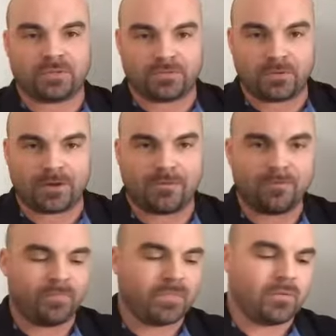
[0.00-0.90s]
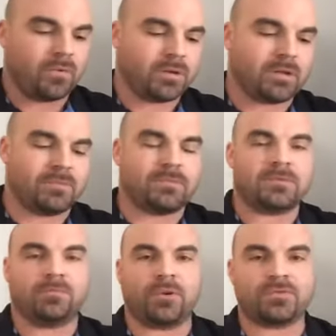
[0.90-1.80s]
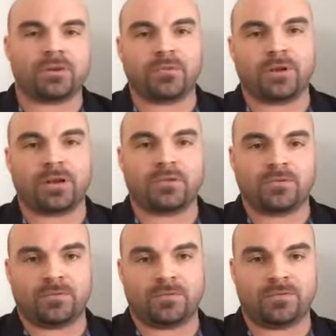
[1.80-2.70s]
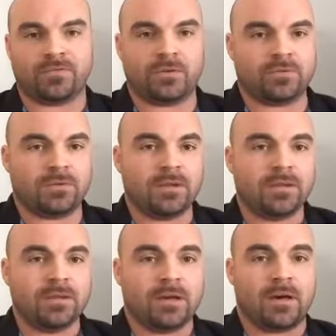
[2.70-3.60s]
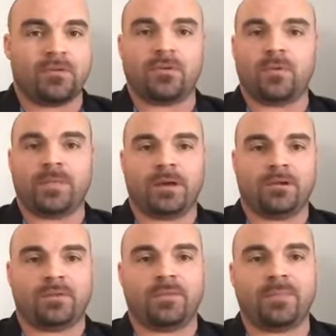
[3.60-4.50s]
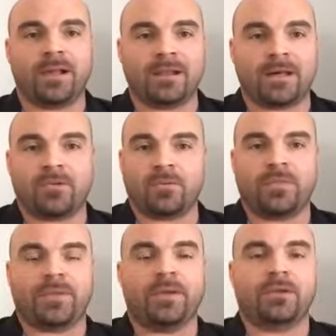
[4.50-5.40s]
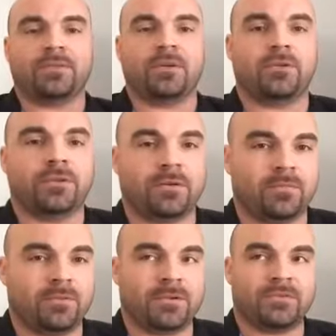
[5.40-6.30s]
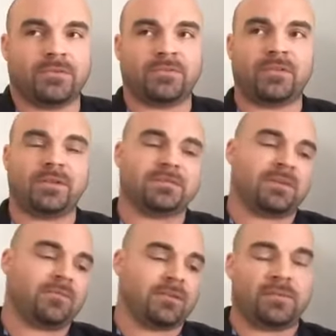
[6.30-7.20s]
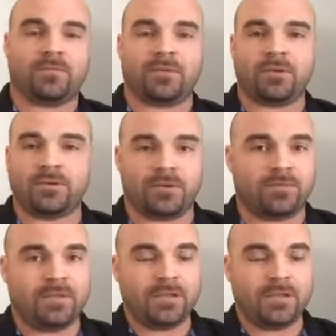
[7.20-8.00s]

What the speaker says: That's why when it comes, personally, when I go to vote, I look at the ballot, I don't know what the hell is going on, because there's things I've never even heard of.